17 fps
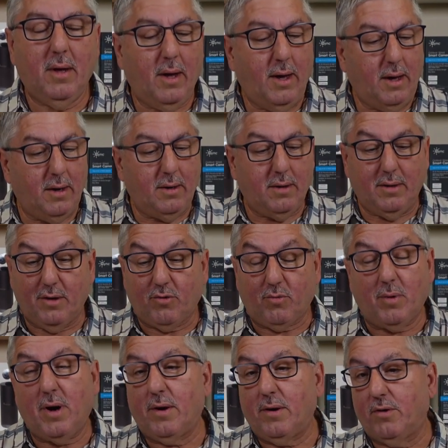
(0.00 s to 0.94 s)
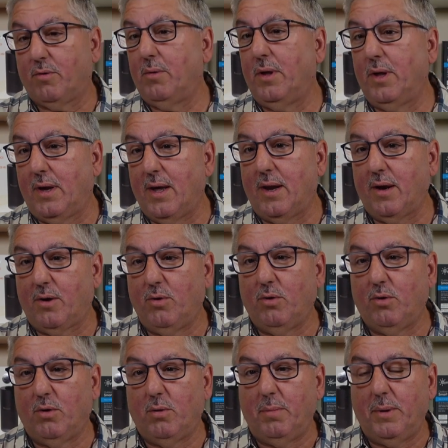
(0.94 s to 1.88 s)
And this router is really kind of
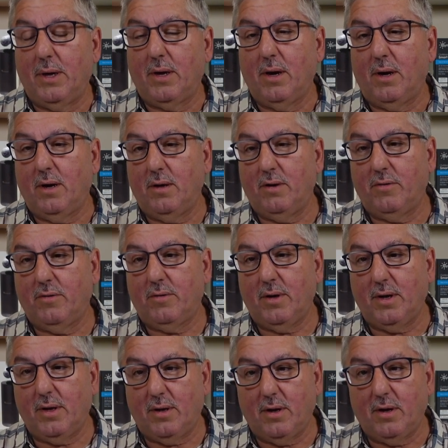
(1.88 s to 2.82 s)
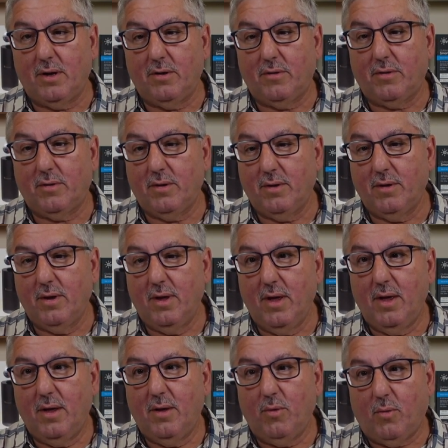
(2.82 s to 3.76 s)
cool because it does
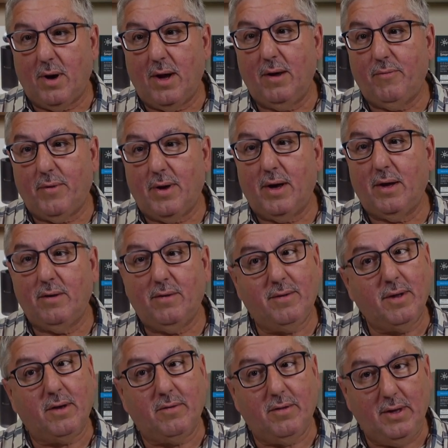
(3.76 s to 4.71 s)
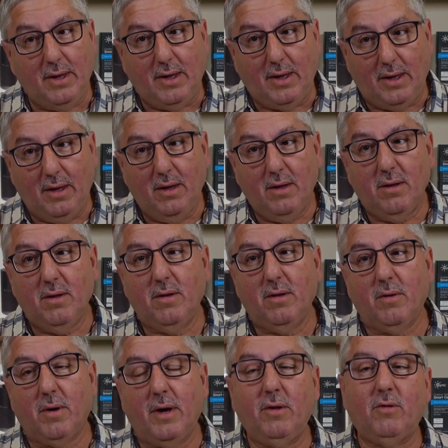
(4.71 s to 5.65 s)
Wi-Fi 6E,
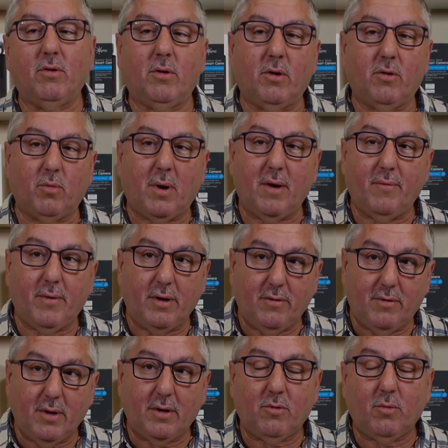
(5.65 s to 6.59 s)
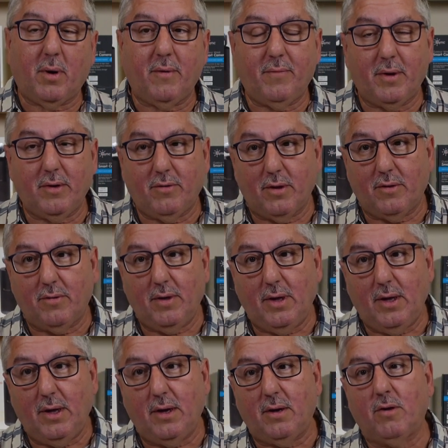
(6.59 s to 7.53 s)
right? So it does Wi-Fi 6, Wi-Fi
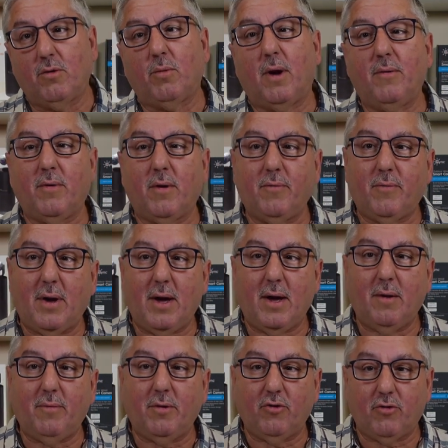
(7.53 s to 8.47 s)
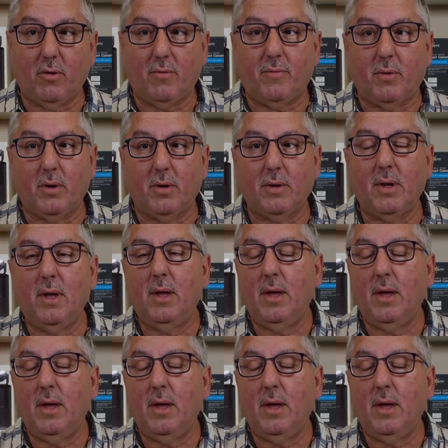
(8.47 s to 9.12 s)
6E, it does Wi-Fi 5, and so forth.